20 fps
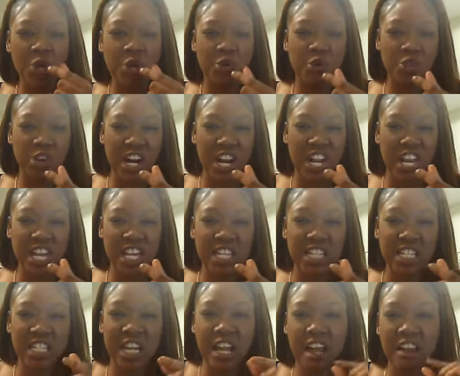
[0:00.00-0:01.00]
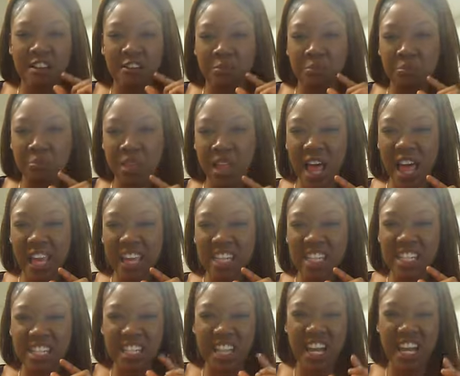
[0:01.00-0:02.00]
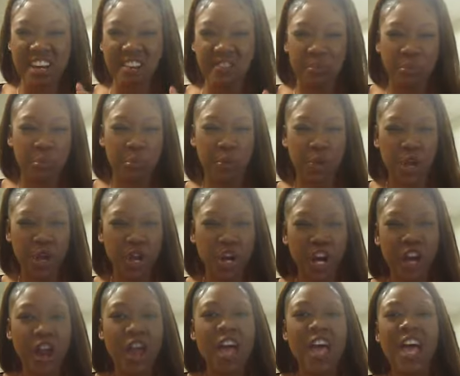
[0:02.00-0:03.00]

grayish, kind of blackish kind of booger.